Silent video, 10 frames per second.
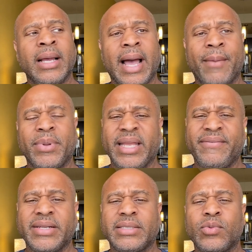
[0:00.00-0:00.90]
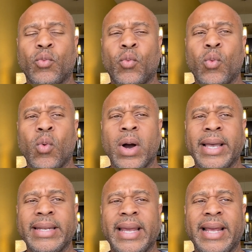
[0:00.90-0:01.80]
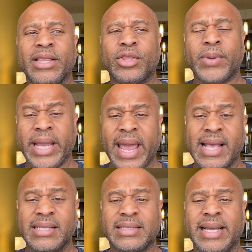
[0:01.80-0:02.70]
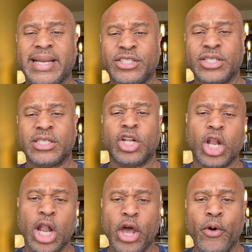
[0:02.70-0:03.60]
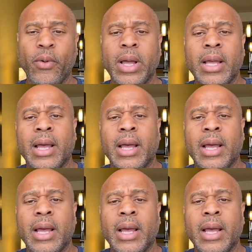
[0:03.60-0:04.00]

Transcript: I believe it's 1 3/8 inches low.